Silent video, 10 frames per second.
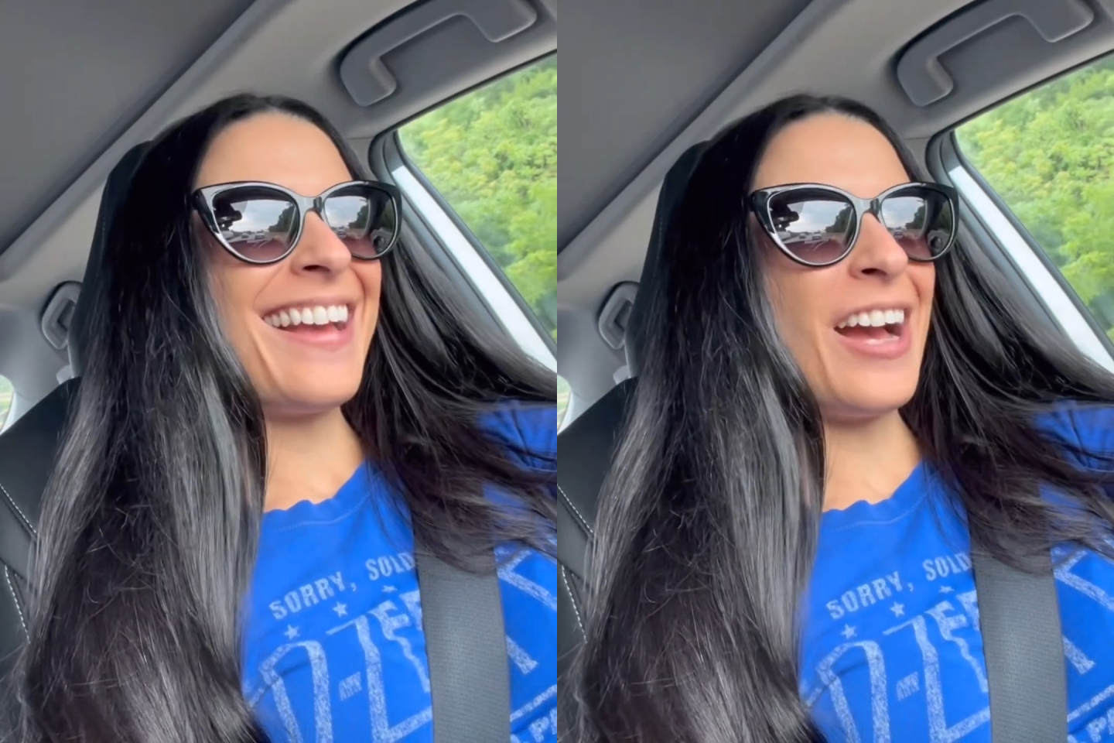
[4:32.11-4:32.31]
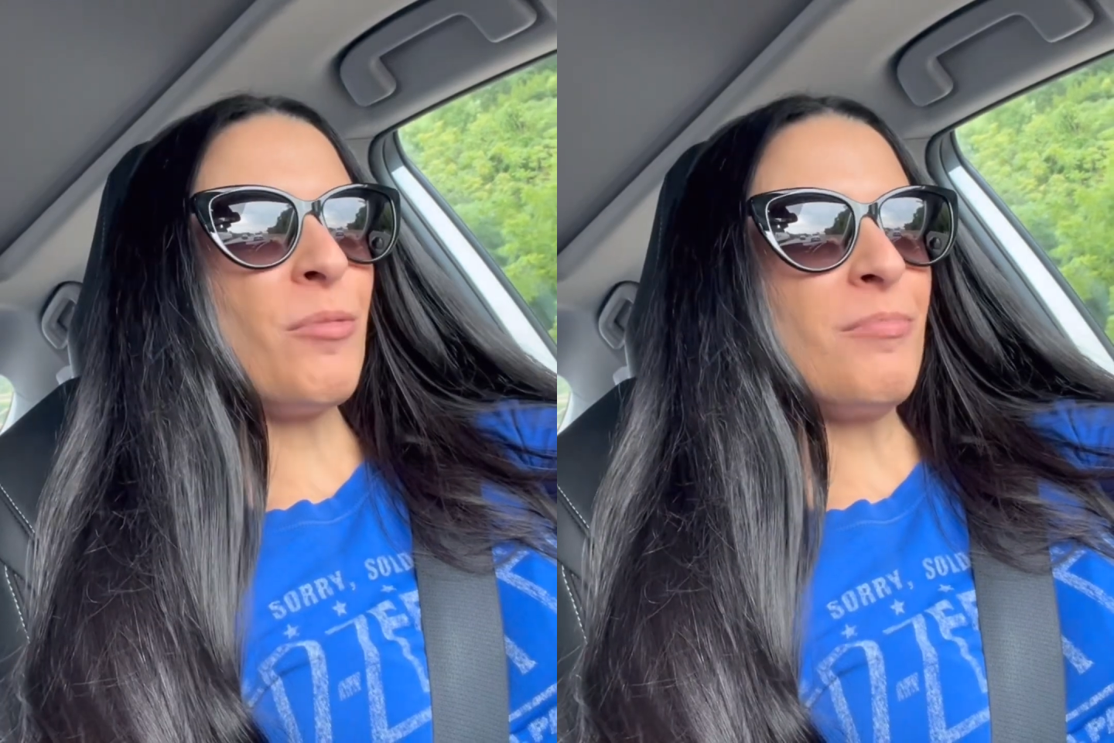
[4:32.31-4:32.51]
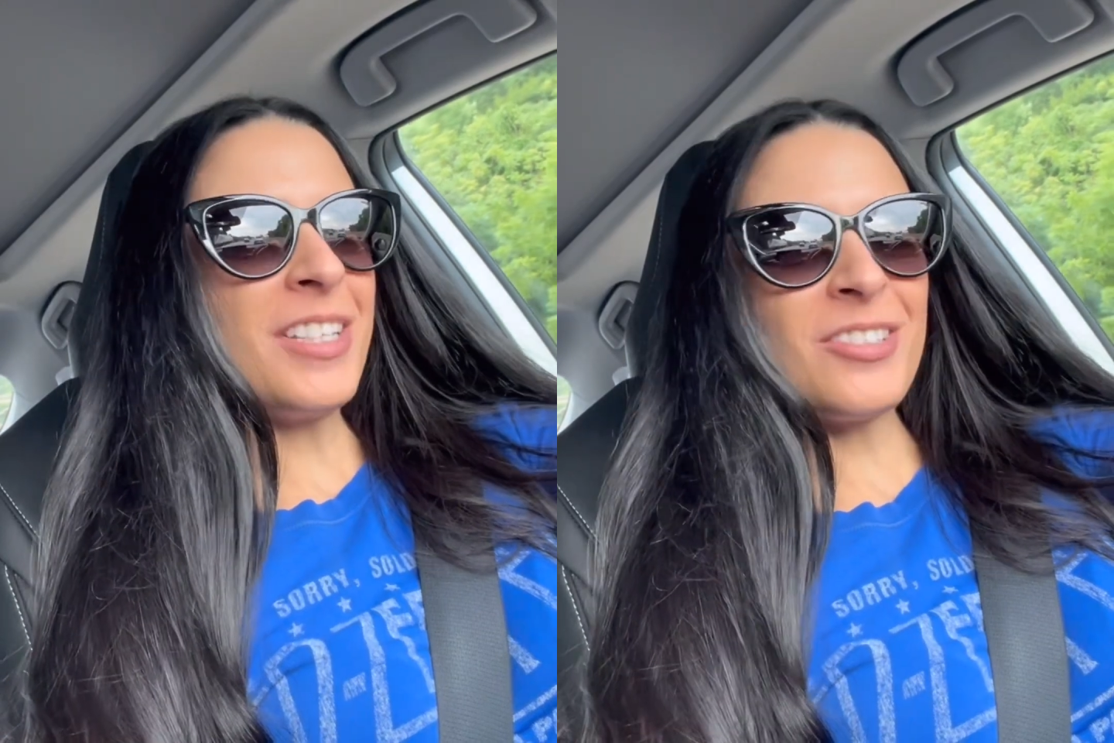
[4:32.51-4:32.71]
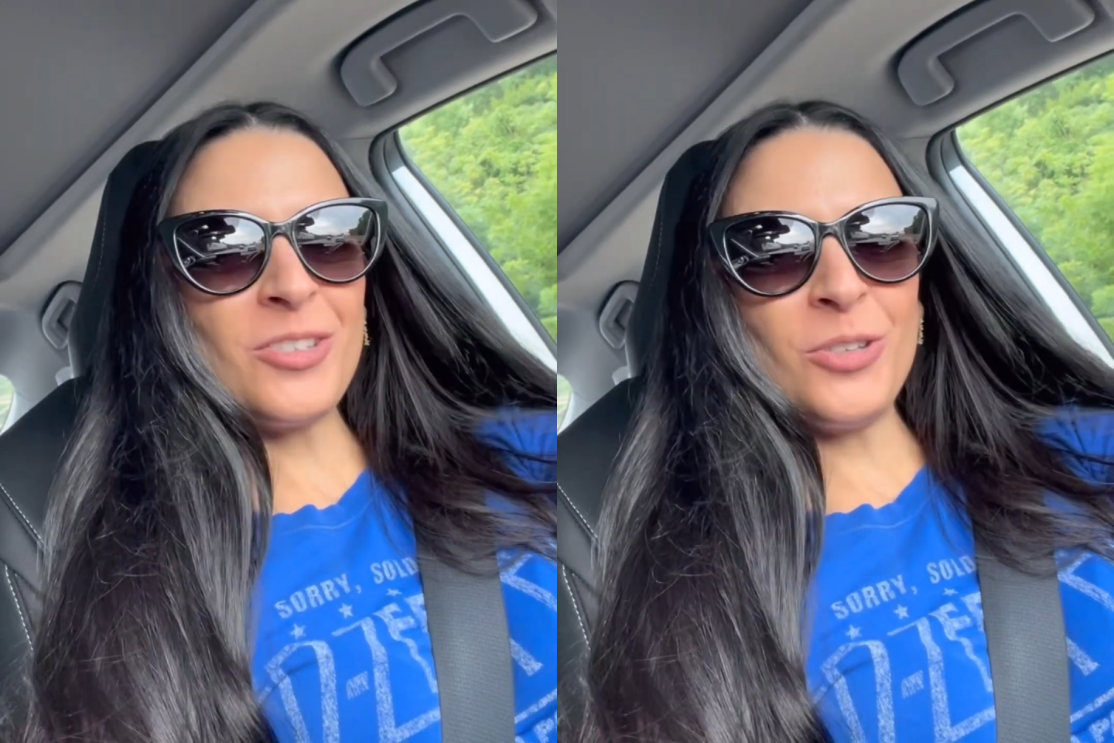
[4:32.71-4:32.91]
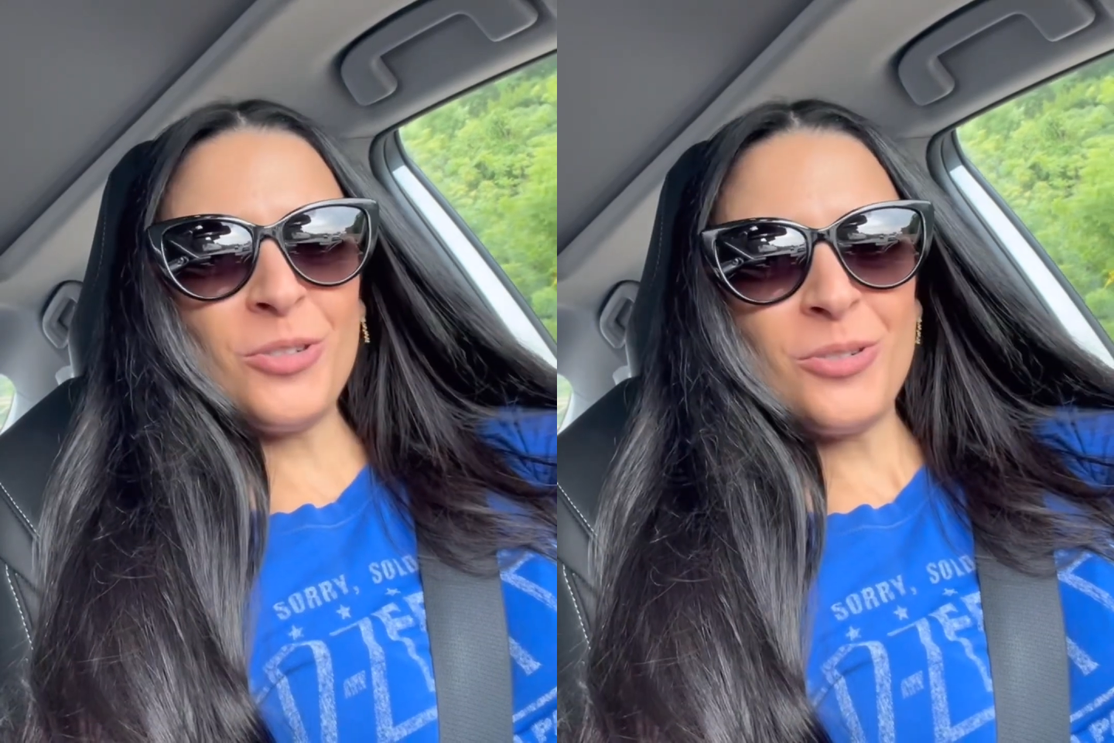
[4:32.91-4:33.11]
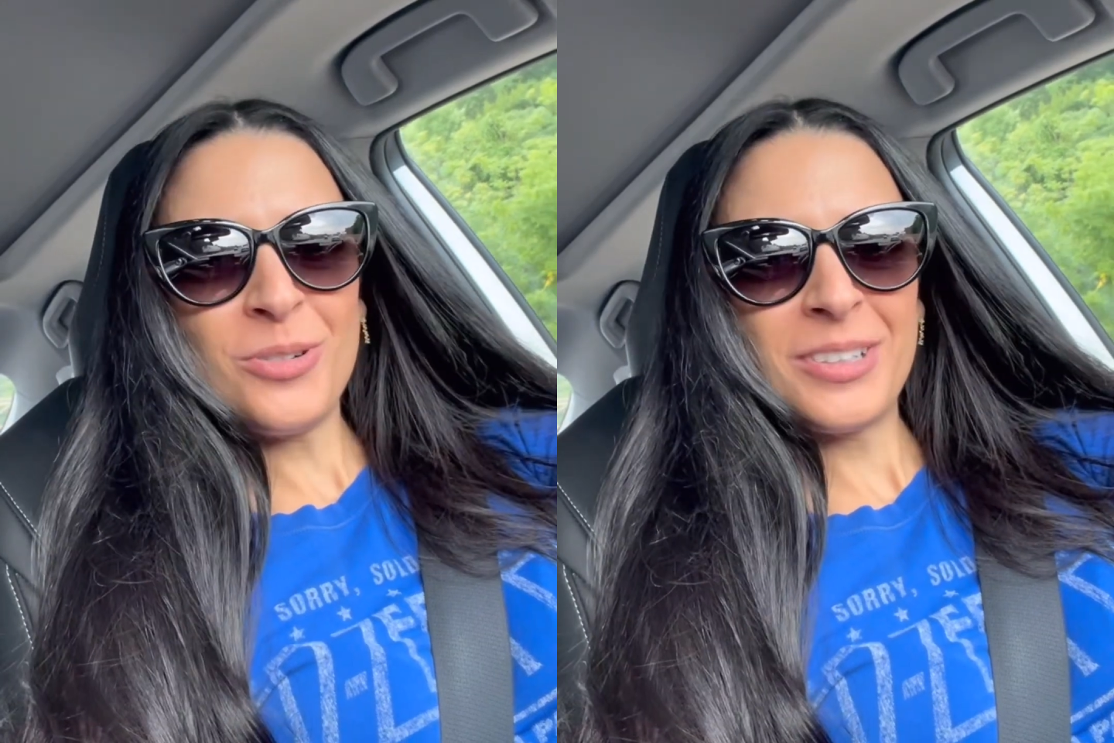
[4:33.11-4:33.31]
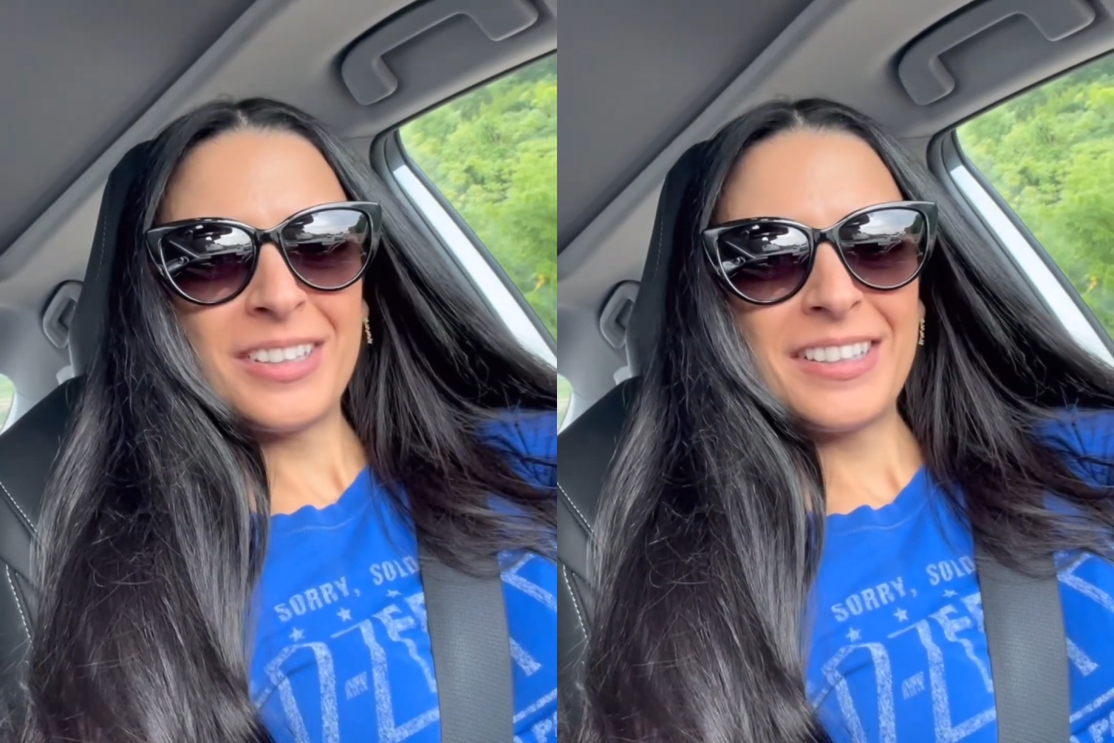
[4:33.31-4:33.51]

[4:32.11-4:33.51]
I miss you.